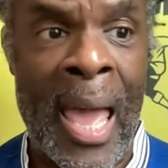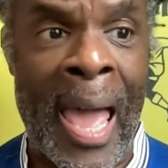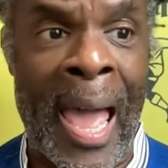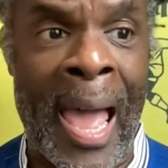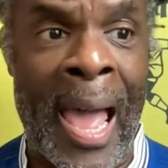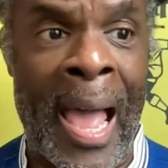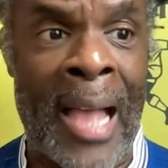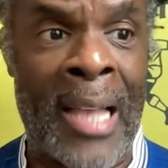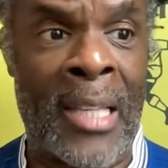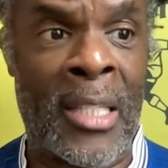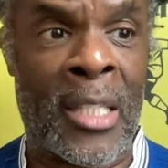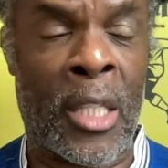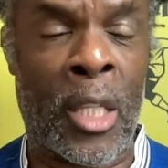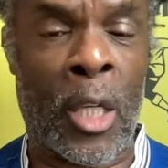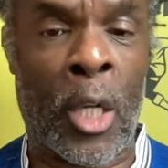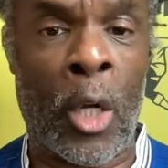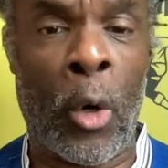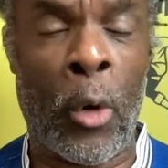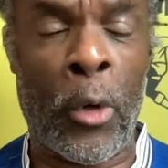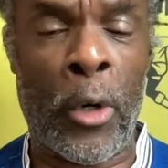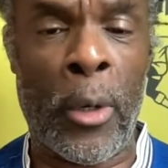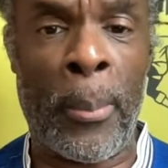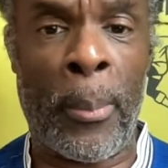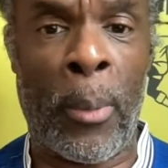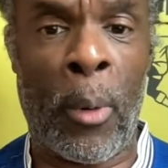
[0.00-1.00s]
as the
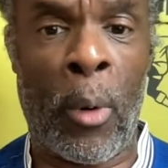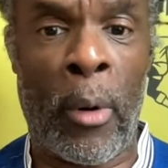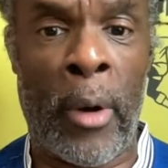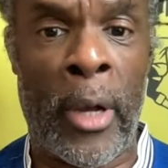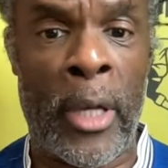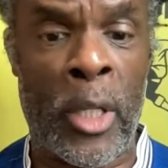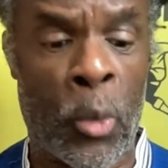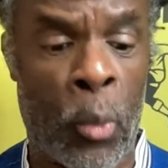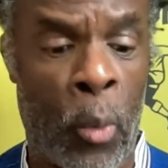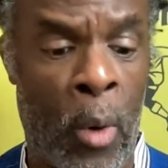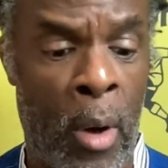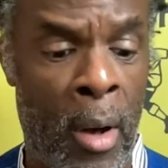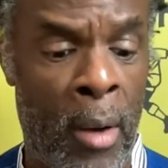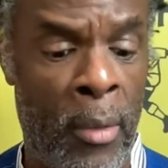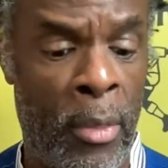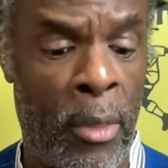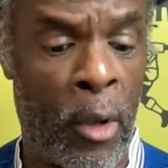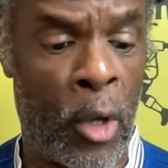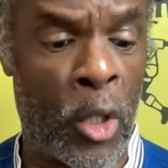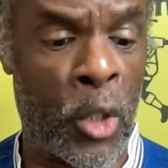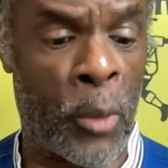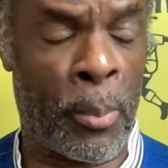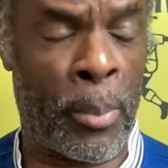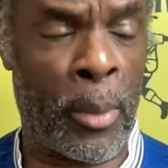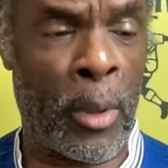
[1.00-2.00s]
Golden Boys wearing
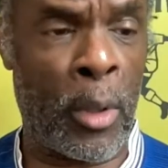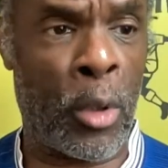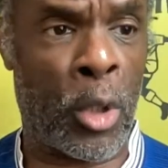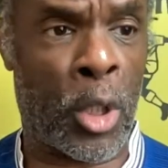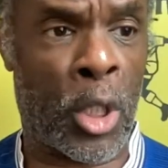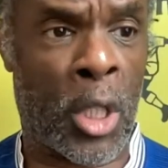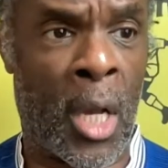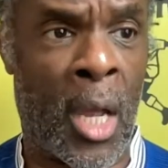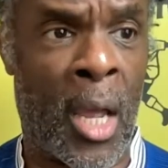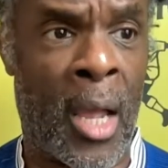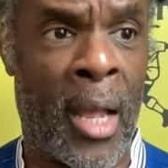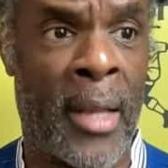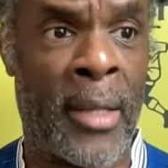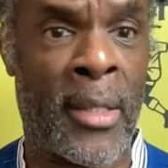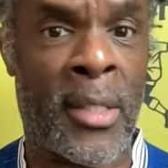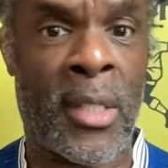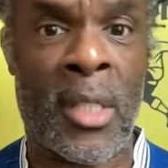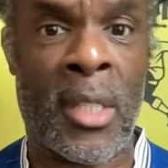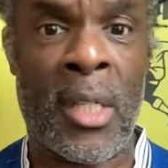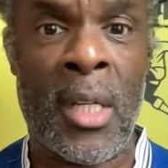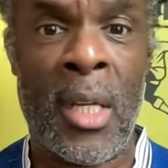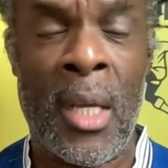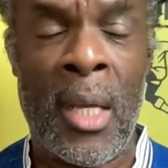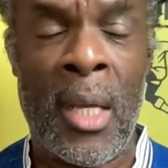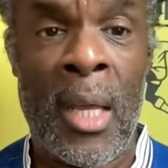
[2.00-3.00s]
those blue
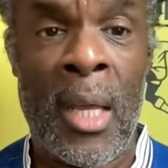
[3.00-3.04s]
shirts